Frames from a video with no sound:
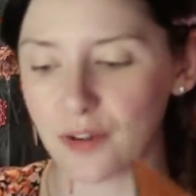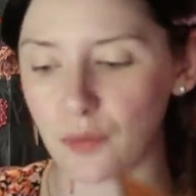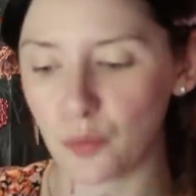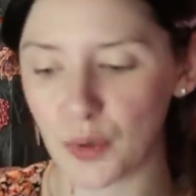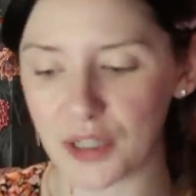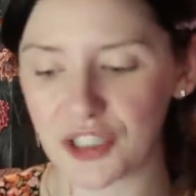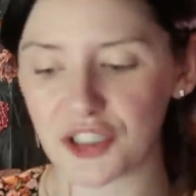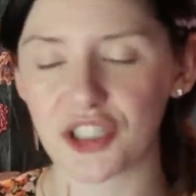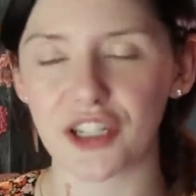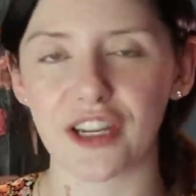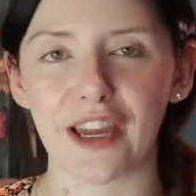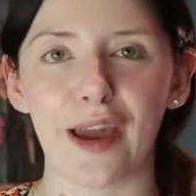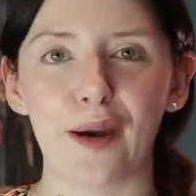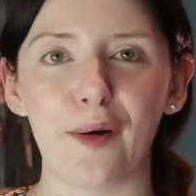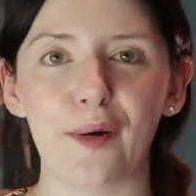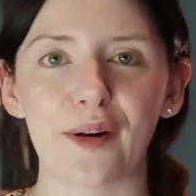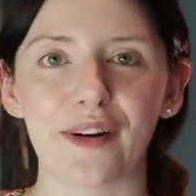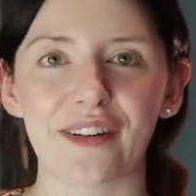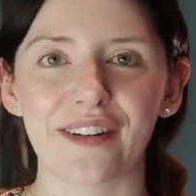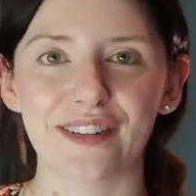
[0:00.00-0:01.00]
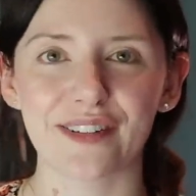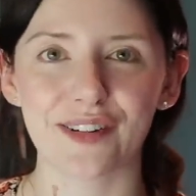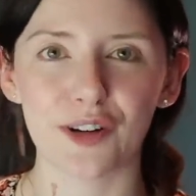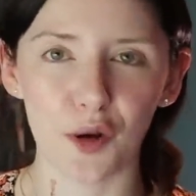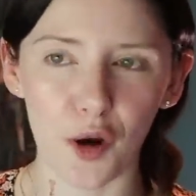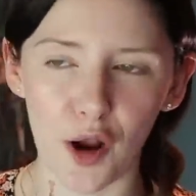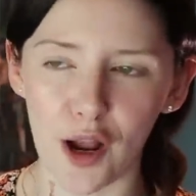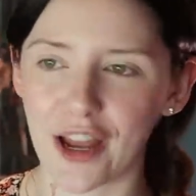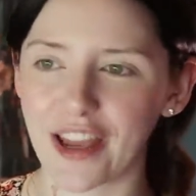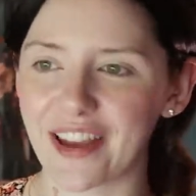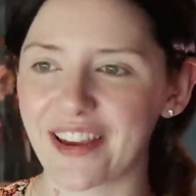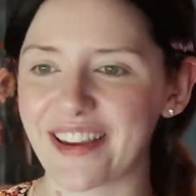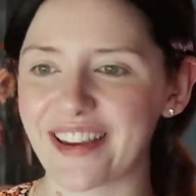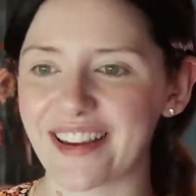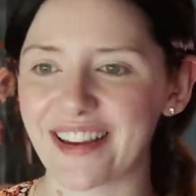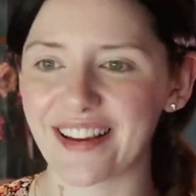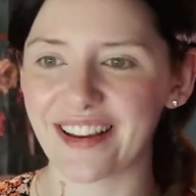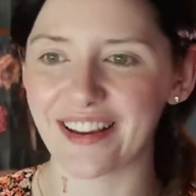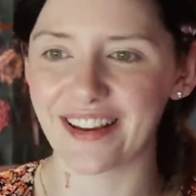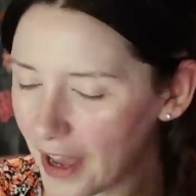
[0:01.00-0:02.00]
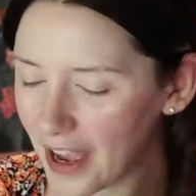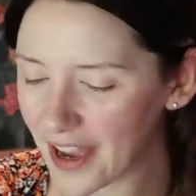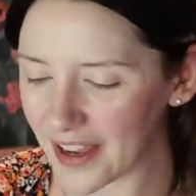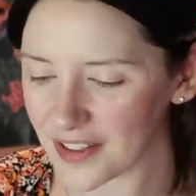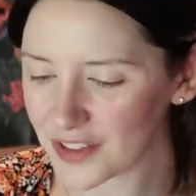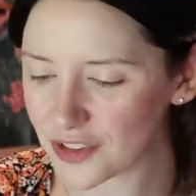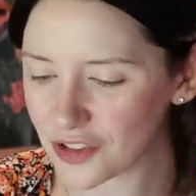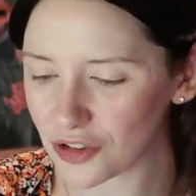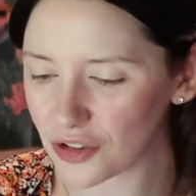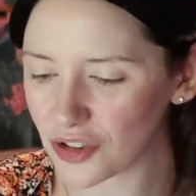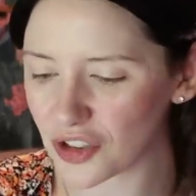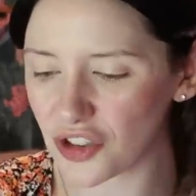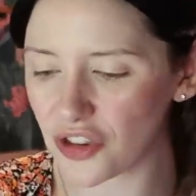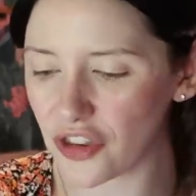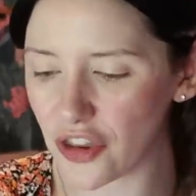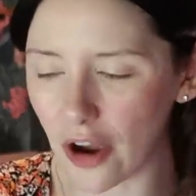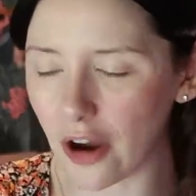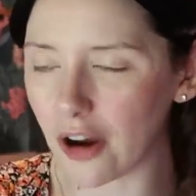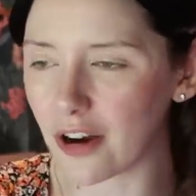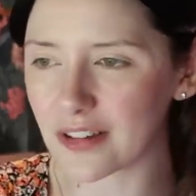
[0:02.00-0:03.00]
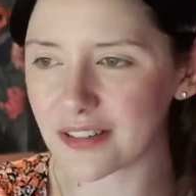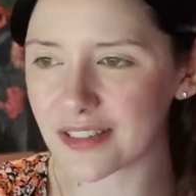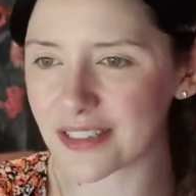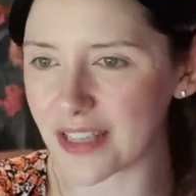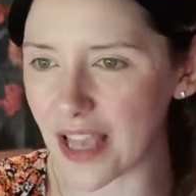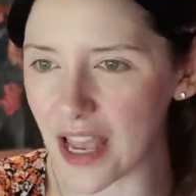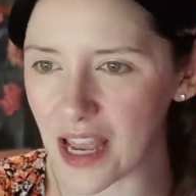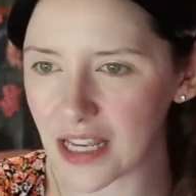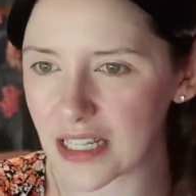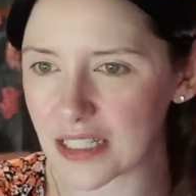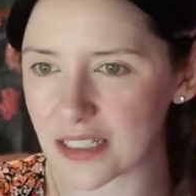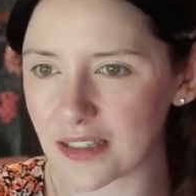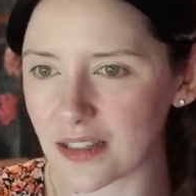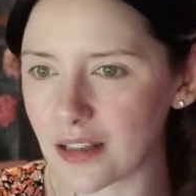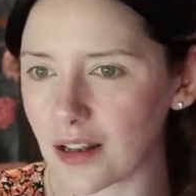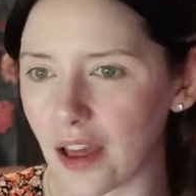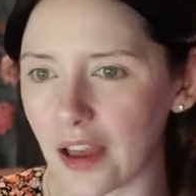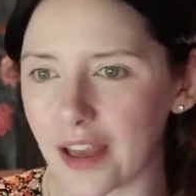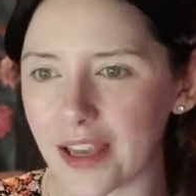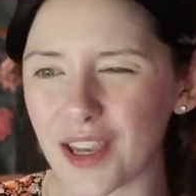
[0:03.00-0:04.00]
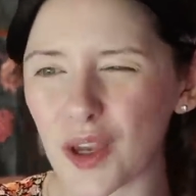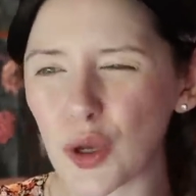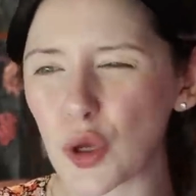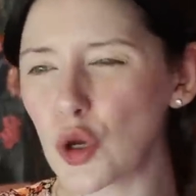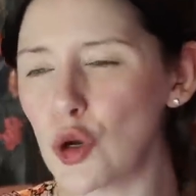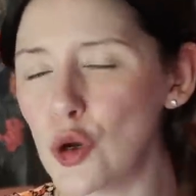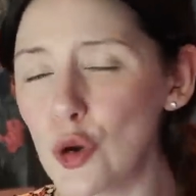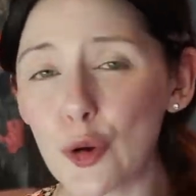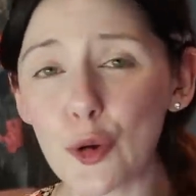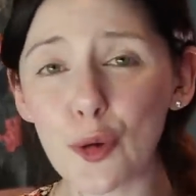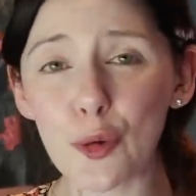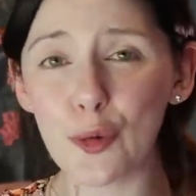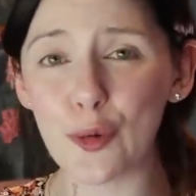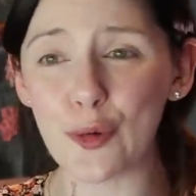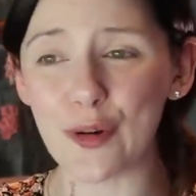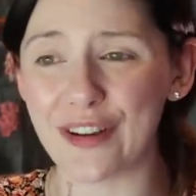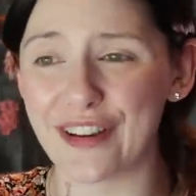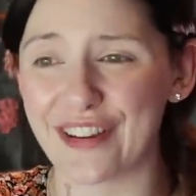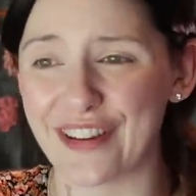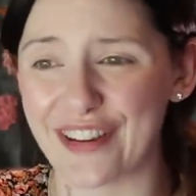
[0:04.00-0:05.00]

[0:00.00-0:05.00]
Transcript: witching hour, crying. That is just not sexy. Like who